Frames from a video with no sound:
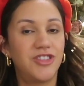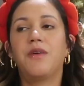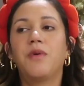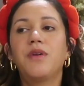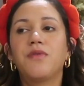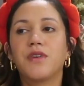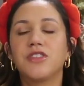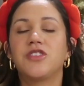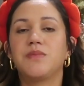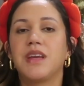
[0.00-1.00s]
I want to
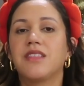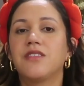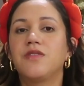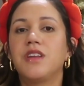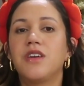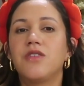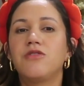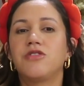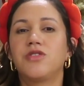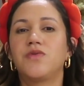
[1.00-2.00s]
first make this video
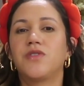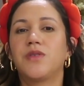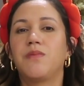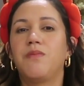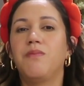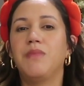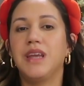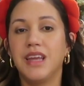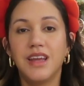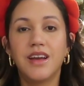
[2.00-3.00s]
just for
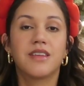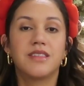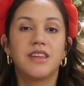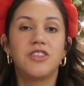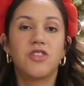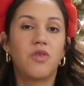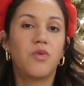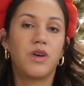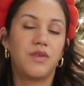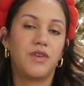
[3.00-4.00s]
me because I don't
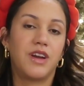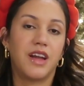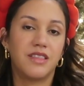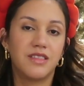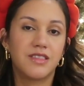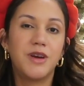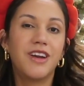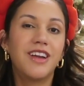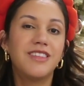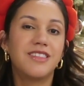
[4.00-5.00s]
want to forget this
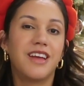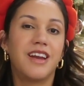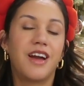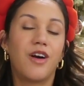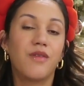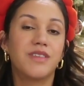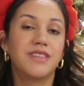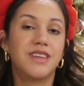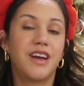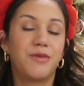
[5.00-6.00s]
experience, and
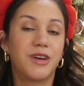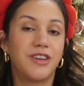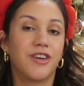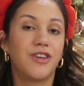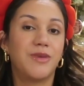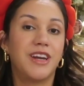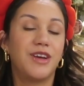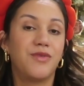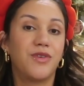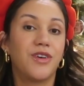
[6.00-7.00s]
obviously I want to document
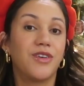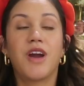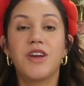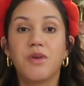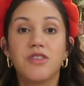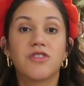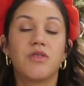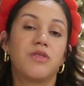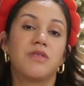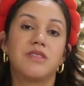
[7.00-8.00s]
it for anyone who's
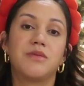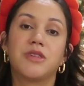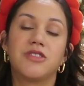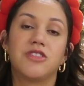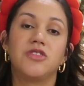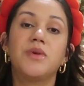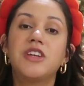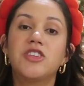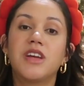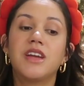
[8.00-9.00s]
going through a similar
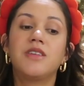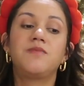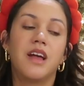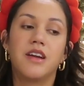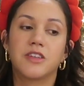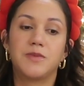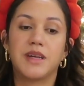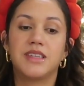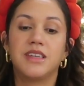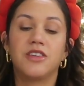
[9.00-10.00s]
situation, an
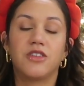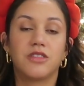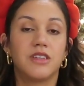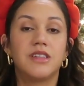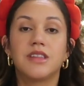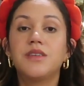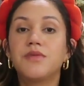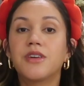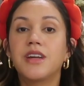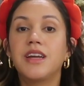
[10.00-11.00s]
unexpected early
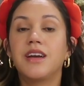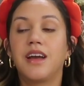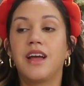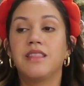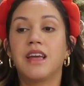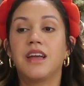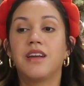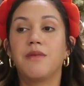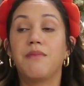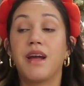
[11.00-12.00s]
delivery, and
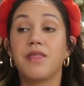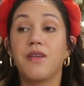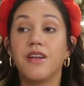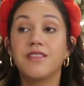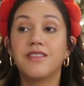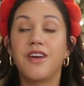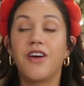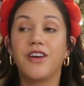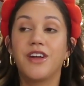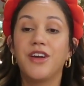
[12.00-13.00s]
then my thoughts
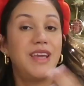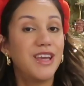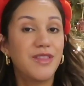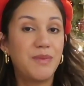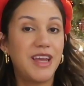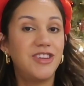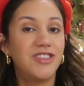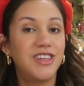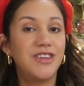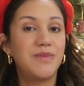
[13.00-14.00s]
on being the
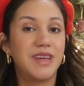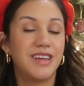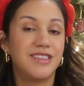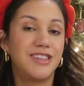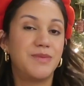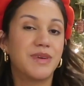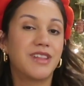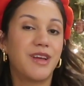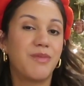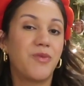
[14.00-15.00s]
patient, because
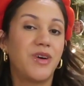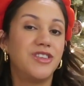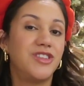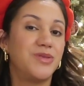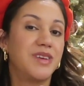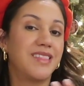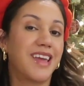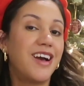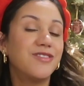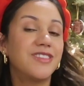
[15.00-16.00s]
typically I'm the one doing the
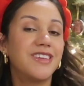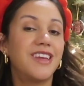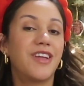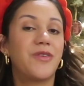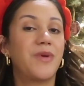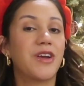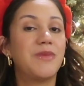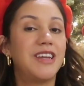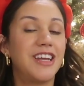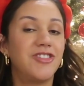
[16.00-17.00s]
counseling and the
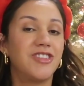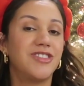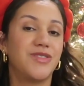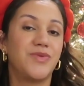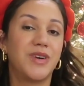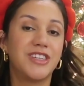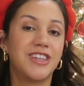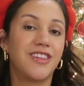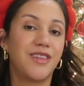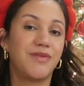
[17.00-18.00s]
recommendations of when to
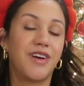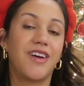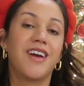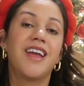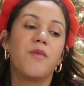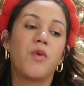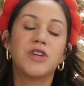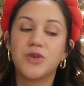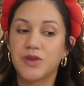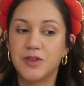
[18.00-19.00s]
deliver,
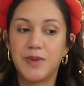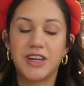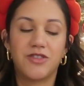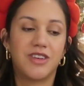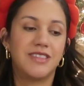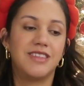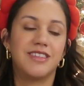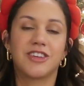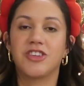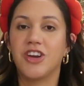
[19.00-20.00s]
what to expect during a
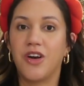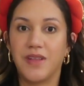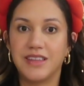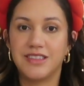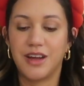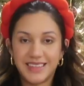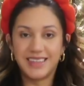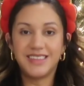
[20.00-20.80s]
C-section, all that stuff.